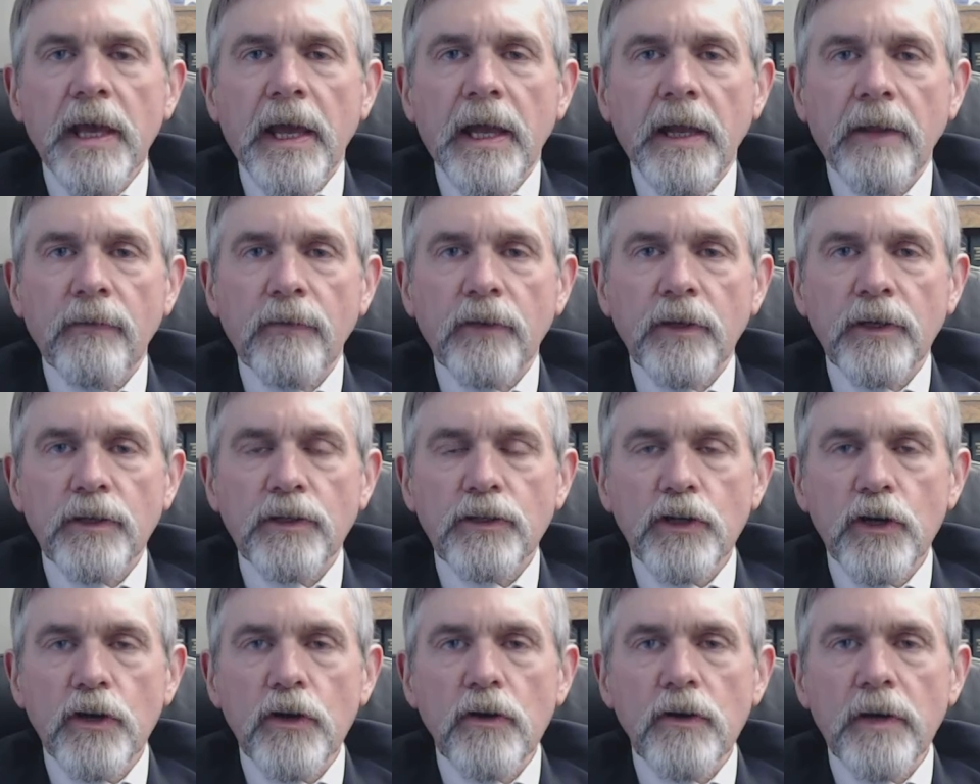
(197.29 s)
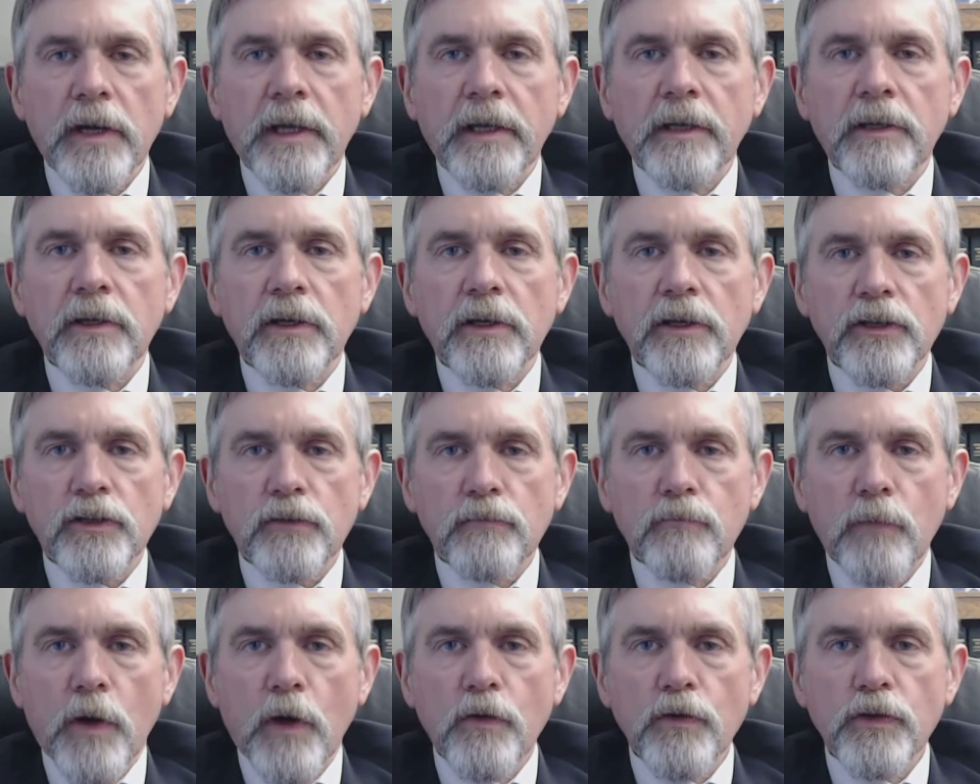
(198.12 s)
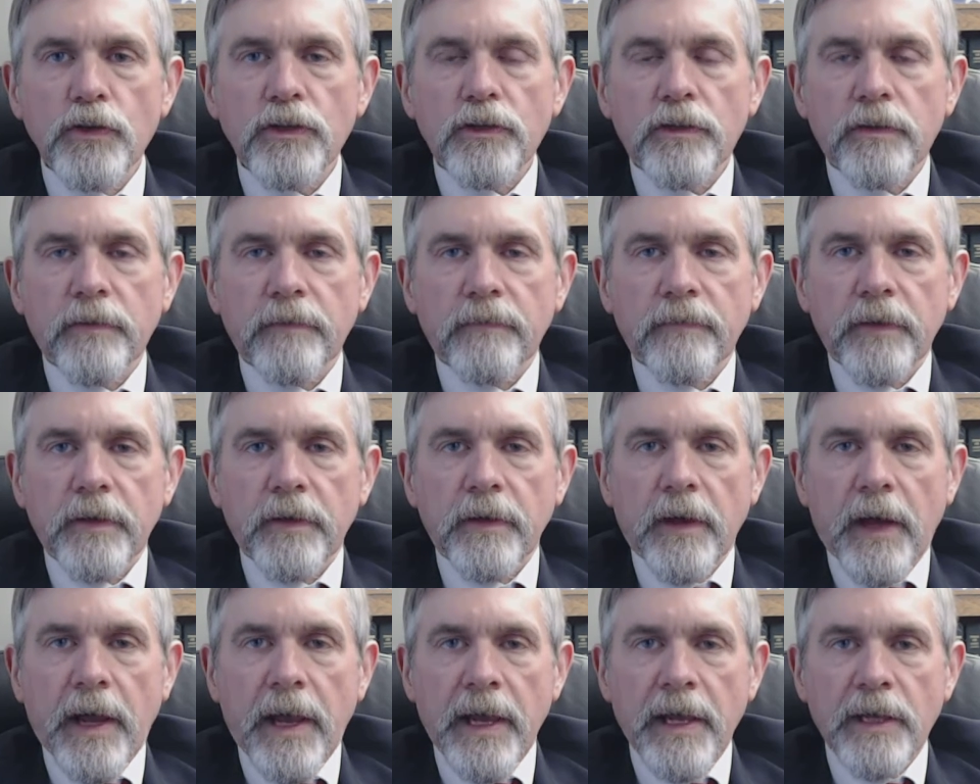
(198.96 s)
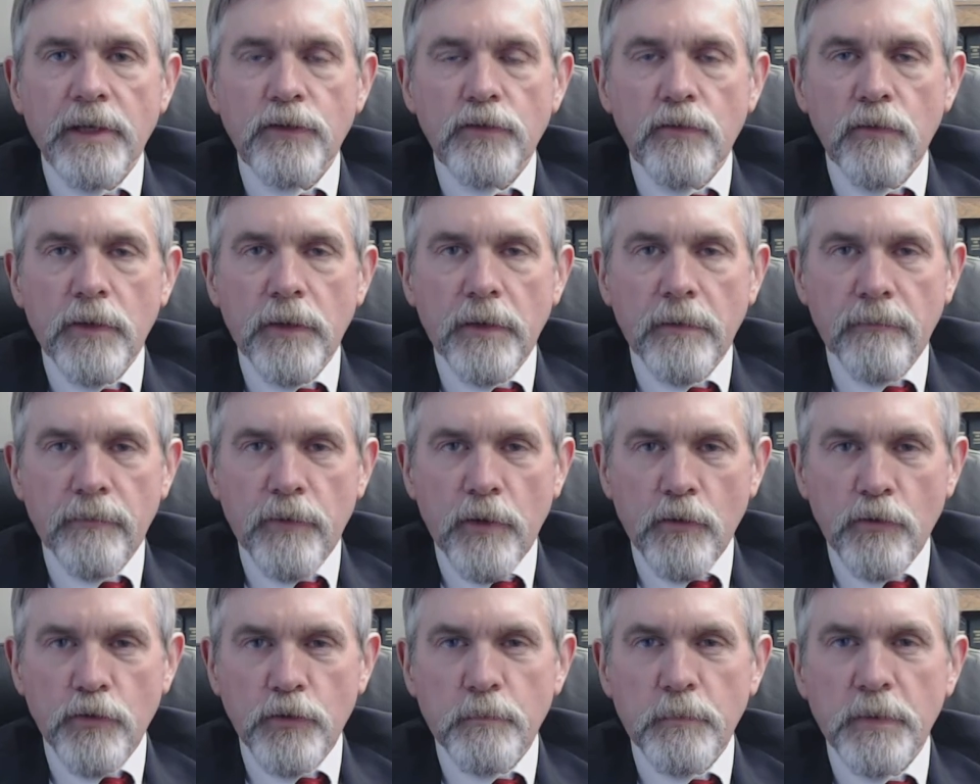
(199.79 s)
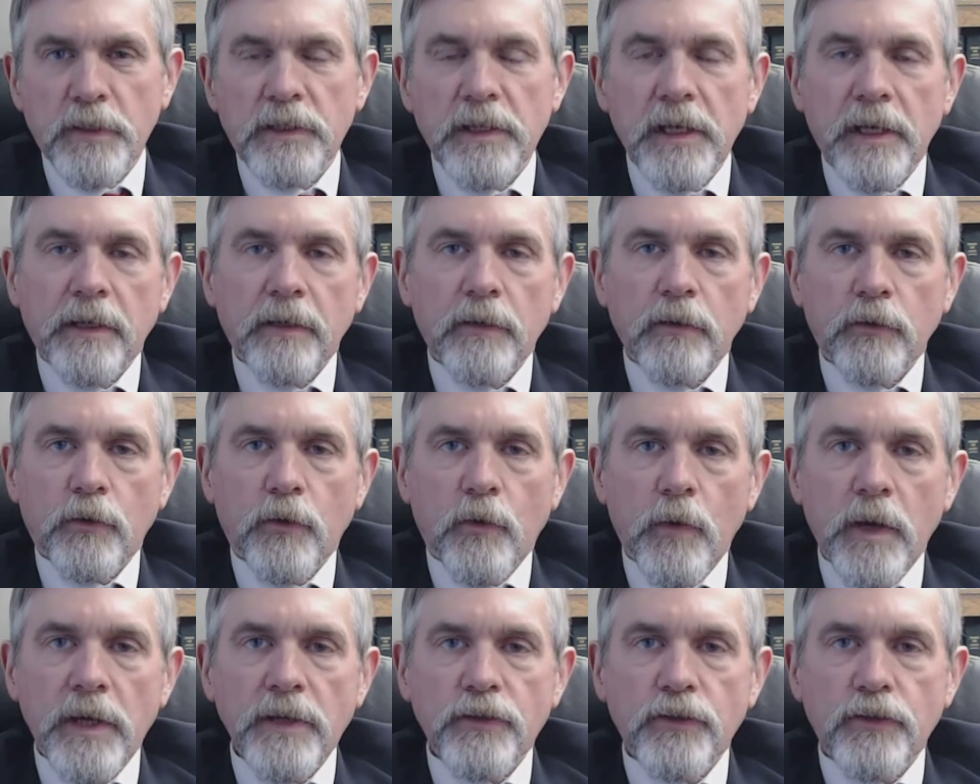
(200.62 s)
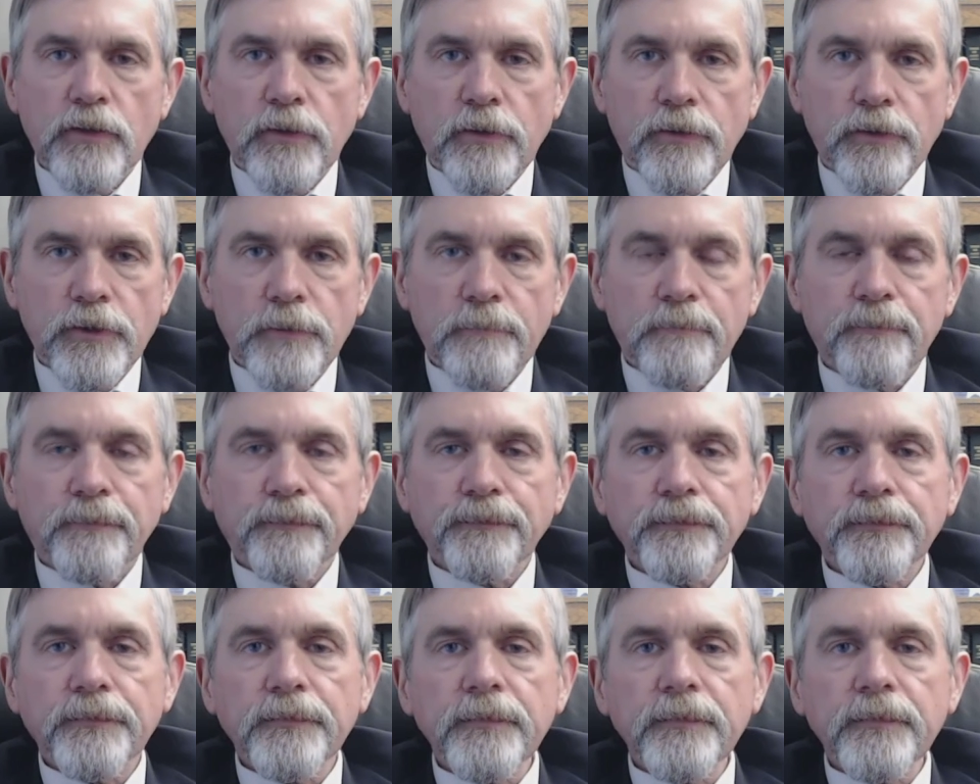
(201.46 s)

and the attorney does most of the answering of those particular questions.